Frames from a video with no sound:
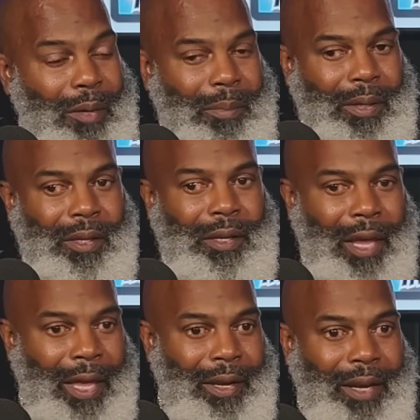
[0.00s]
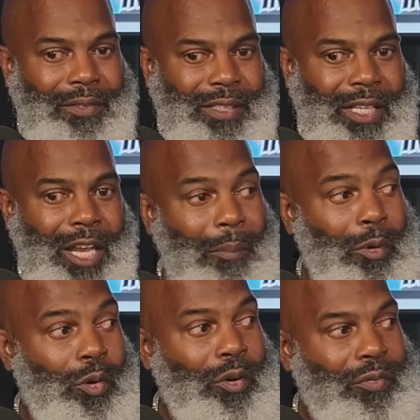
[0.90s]
You know what I mean? And not even saying
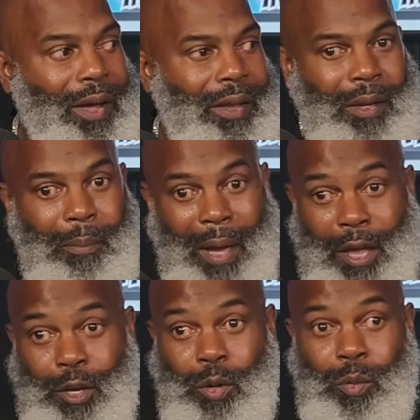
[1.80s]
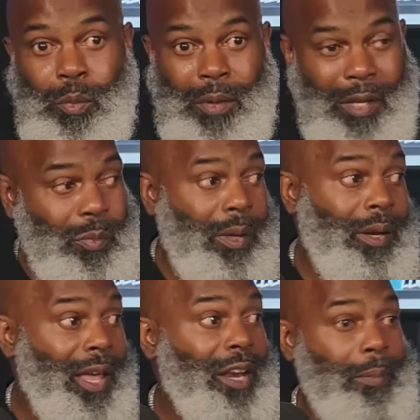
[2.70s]
I'm glorifying it, but I know that's
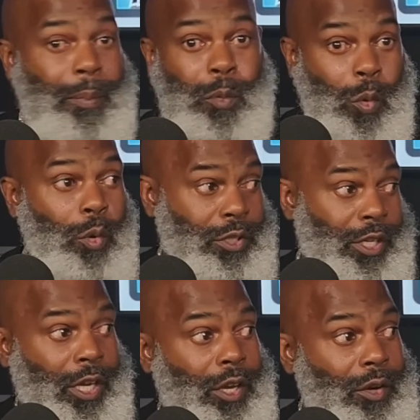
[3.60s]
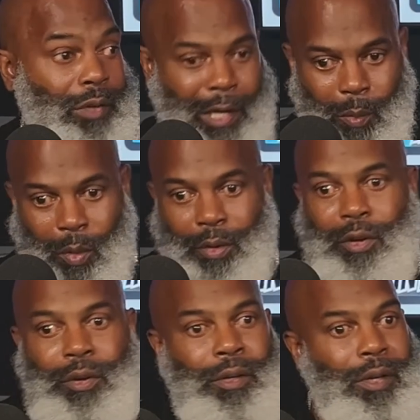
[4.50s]
what a lot of people want to hear. That they
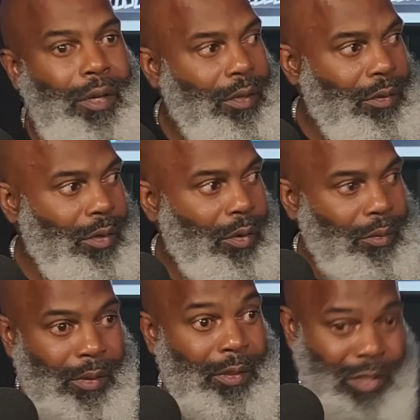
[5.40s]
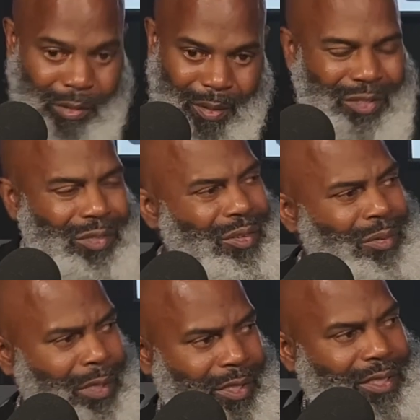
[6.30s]
want to hear,
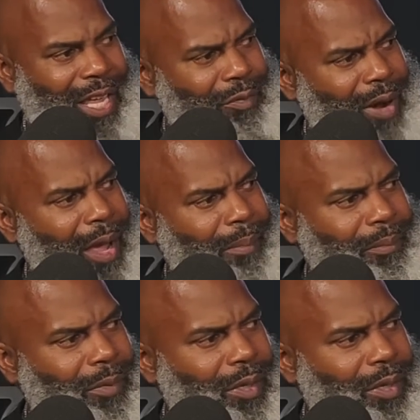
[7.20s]
it's just like rap.